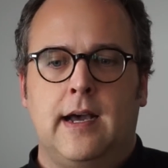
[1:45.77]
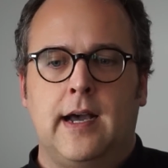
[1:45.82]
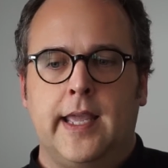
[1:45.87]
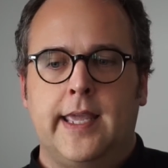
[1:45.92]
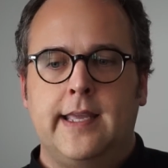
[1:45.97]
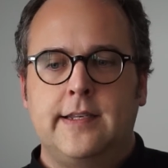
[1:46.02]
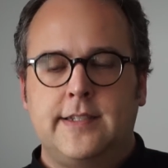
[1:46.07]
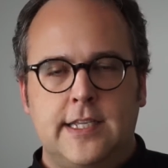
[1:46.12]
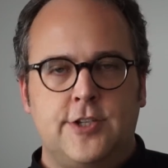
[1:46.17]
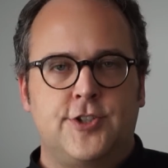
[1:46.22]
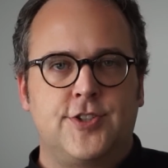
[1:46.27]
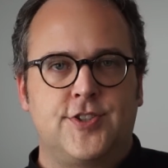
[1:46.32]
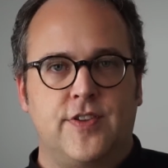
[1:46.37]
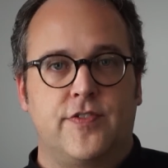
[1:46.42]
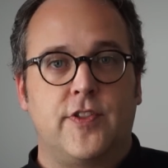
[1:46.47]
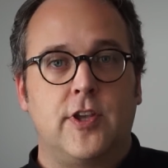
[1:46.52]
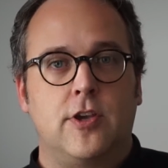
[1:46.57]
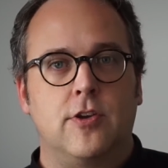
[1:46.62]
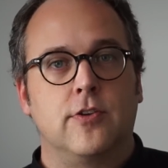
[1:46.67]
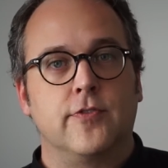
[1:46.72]
He teaches
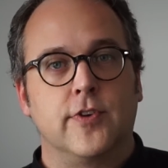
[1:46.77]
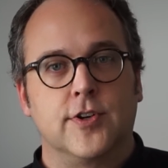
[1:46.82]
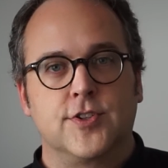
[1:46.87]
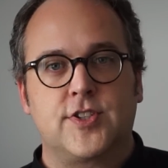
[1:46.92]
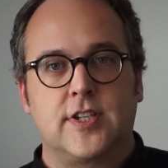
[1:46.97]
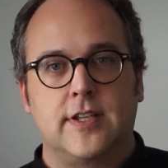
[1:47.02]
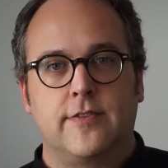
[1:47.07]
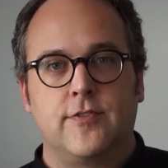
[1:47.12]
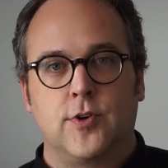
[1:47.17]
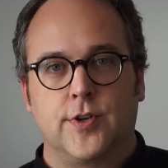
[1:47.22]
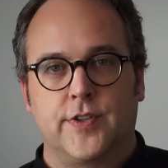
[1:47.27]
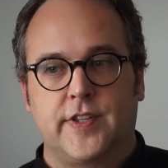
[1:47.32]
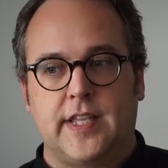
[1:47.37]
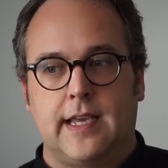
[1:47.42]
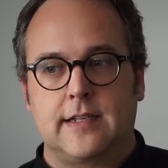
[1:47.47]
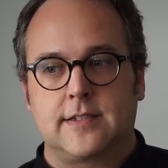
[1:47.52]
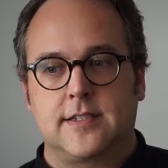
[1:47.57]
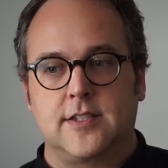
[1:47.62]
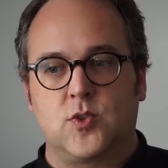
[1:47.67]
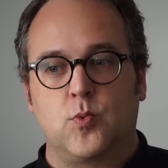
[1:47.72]
at the University of North
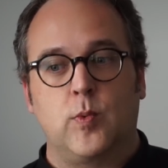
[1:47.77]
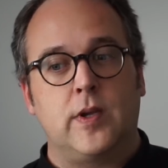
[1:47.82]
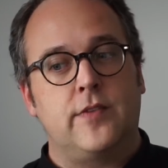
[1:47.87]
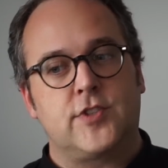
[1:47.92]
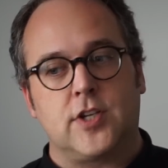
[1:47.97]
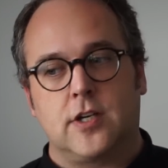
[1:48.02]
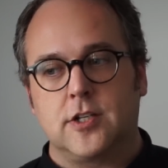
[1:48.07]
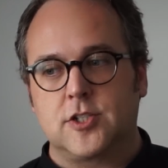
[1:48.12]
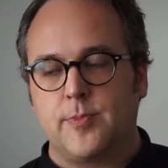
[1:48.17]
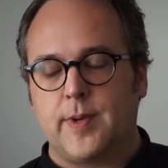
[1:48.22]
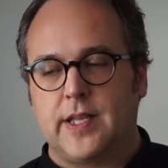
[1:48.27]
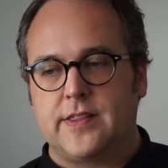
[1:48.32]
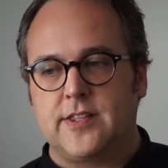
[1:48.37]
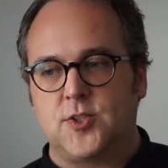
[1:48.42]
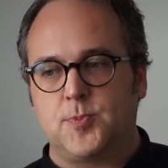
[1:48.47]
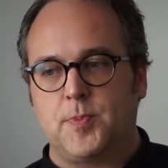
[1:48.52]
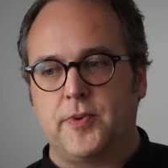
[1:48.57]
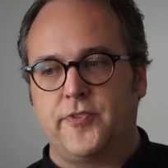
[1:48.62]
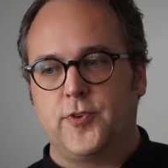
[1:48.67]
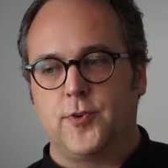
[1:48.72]
Texas. We've talked about
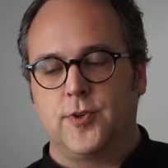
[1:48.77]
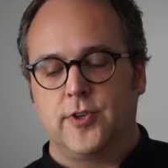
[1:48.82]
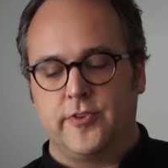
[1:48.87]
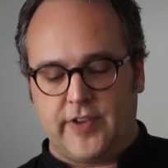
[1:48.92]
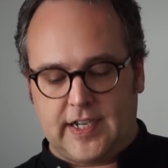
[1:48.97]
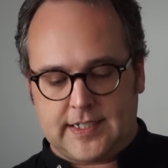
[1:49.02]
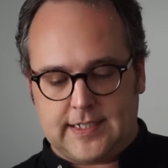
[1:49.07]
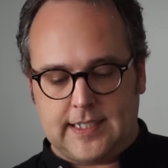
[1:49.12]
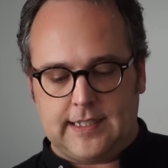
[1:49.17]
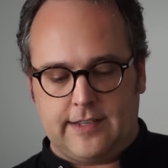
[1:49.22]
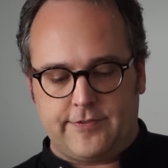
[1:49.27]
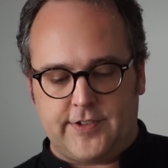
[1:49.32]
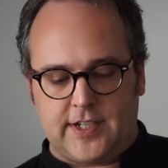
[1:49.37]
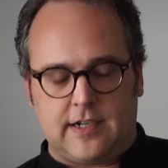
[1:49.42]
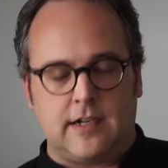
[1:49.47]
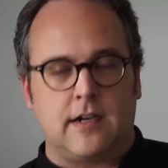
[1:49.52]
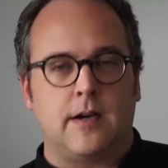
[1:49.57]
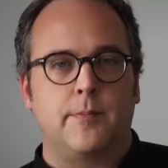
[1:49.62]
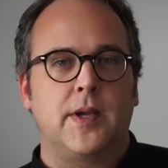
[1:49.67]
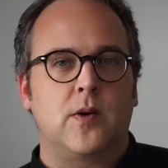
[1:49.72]
this before. In fact, he left a
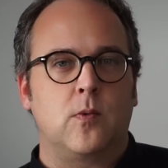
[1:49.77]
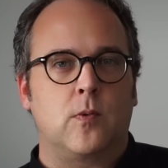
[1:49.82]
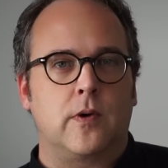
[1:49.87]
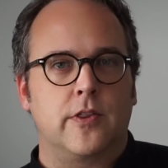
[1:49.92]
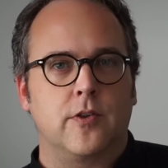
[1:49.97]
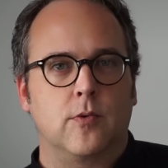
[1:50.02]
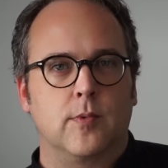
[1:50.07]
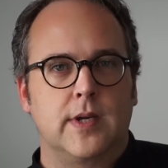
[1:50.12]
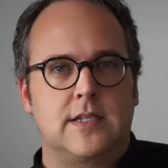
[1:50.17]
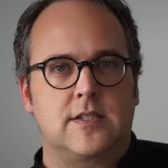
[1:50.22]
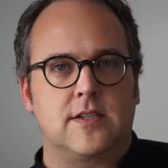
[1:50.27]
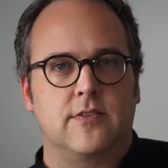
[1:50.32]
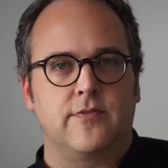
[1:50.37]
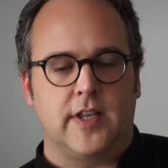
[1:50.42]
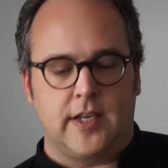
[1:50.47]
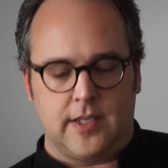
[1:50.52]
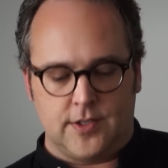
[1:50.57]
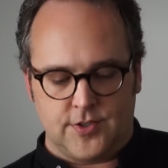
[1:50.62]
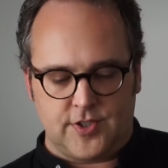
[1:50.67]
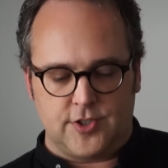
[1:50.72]
comment in one of the recent
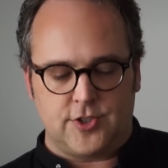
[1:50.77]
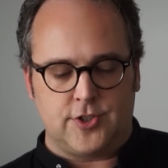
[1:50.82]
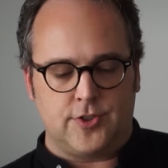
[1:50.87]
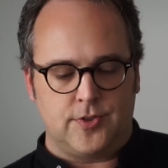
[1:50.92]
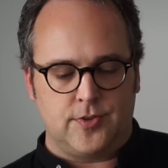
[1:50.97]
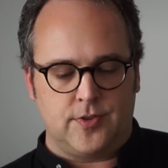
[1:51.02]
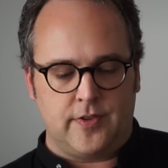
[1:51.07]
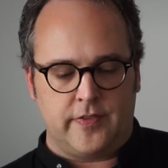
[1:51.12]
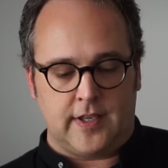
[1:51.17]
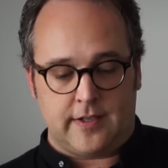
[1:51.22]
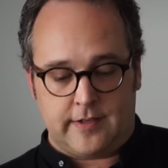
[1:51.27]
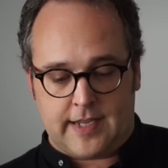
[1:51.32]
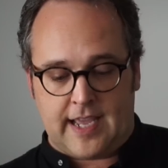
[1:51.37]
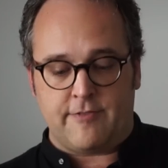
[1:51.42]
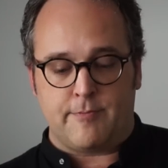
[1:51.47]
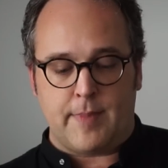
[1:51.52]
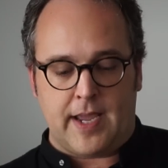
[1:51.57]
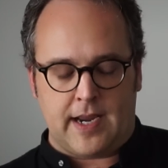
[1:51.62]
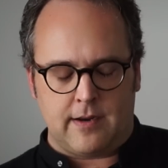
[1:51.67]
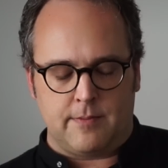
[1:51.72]
videos that
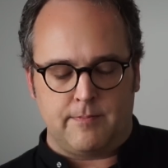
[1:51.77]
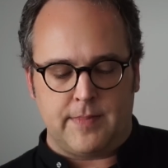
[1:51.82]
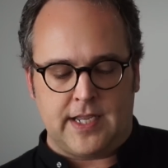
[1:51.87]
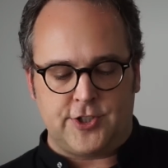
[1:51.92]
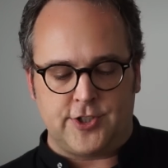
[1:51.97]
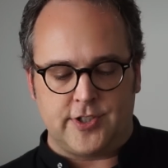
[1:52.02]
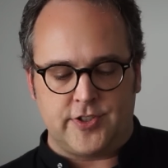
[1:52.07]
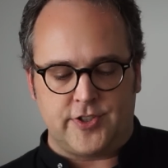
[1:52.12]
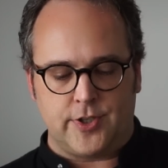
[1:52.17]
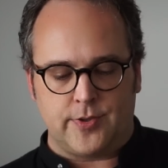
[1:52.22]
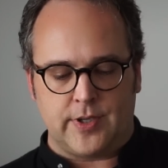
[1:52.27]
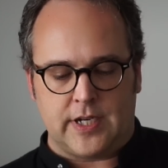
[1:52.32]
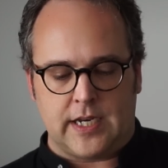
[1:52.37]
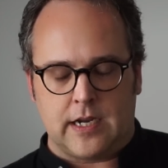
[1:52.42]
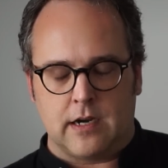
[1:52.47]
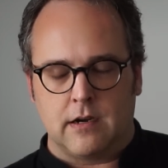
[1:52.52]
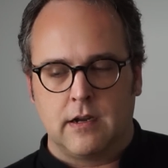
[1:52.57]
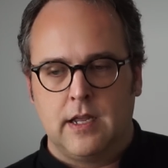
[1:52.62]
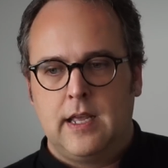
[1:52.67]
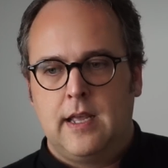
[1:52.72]
Dave made a mention to in
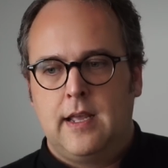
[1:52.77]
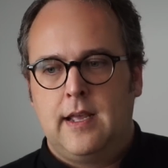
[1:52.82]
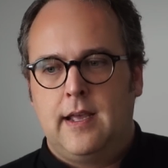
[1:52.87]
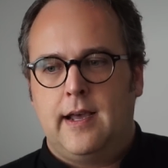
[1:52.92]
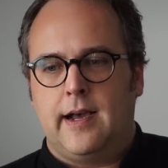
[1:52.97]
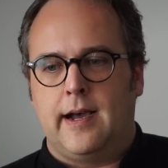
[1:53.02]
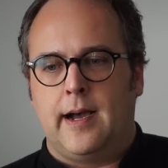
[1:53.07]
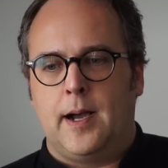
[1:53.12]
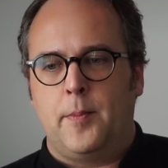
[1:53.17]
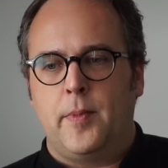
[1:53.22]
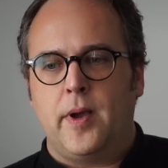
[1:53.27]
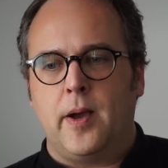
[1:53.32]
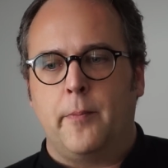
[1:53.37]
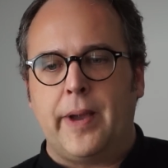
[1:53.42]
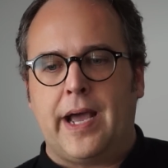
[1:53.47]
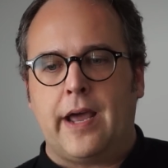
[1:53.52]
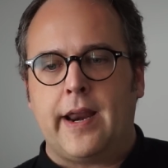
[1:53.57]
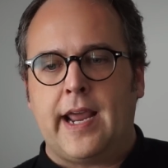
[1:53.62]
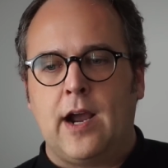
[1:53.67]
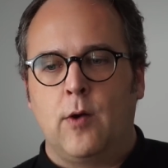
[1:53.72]
here
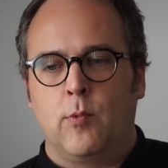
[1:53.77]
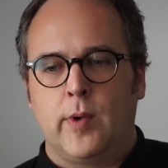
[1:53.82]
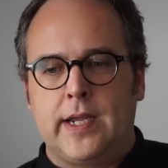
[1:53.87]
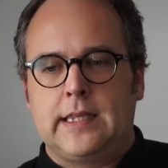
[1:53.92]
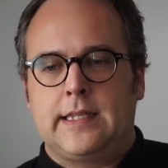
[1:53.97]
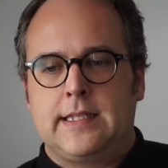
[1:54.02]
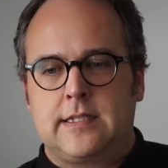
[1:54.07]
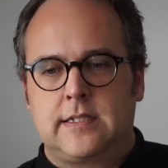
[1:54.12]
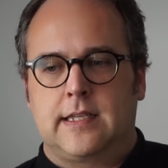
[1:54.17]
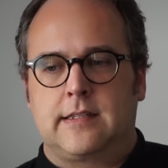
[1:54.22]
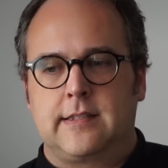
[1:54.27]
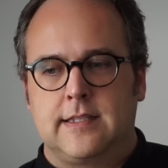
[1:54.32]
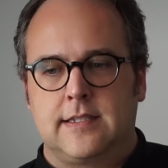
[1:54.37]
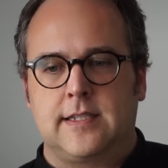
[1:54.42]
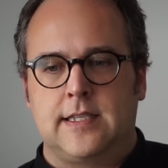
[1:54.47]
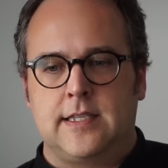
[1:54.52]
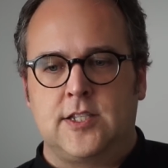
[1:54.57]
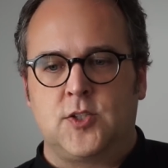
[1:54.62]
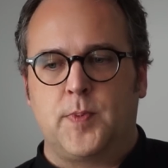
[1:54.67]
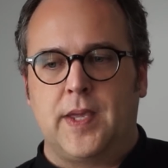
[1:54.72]
about how realistic
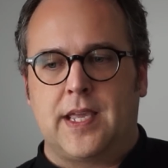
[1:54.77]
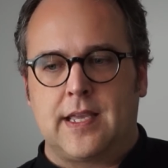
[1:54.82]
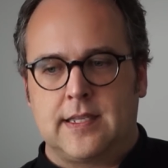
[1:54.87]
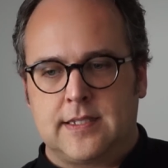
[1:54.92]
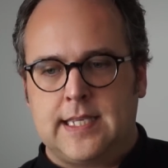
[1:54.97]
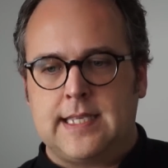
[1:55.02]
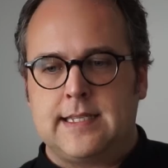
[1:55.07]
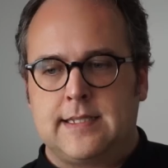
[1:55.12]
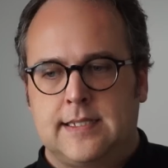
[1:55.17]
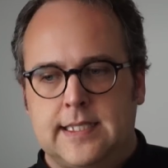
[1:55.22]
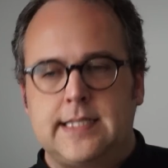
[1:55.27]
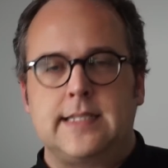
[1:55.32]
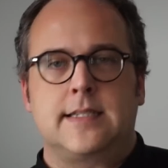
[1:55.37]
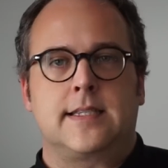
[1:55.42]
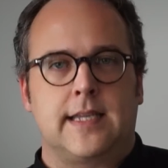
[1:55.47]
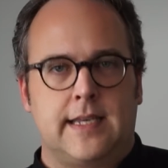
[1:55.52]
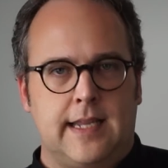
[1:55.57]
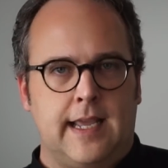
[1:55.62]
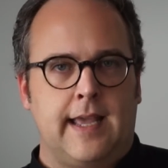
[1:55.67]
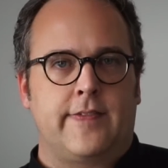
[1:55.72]
this is, because he
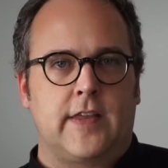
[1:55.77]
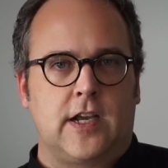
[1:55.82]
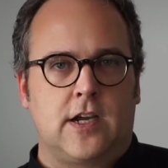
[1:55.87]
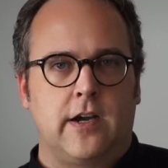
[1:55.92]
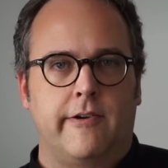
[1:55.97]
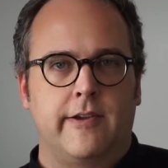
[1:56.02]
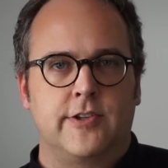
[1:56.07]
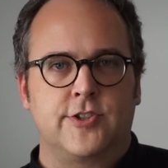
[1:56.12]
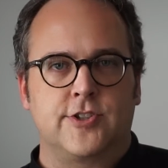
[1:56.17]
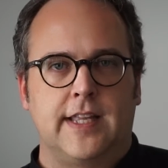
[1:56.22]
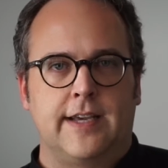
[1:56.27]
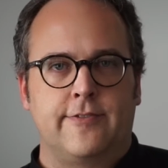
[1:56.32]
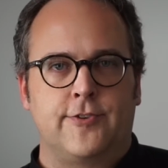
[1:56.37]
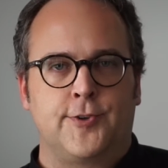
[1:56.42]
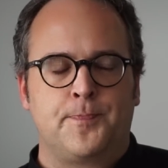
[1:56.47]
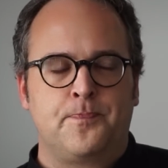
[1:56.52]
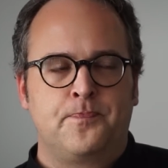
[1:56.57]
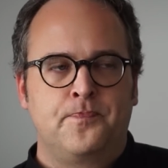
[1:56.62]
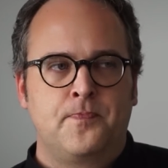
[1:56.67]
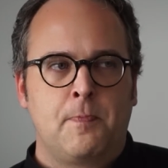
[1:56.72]
sees it at the college level.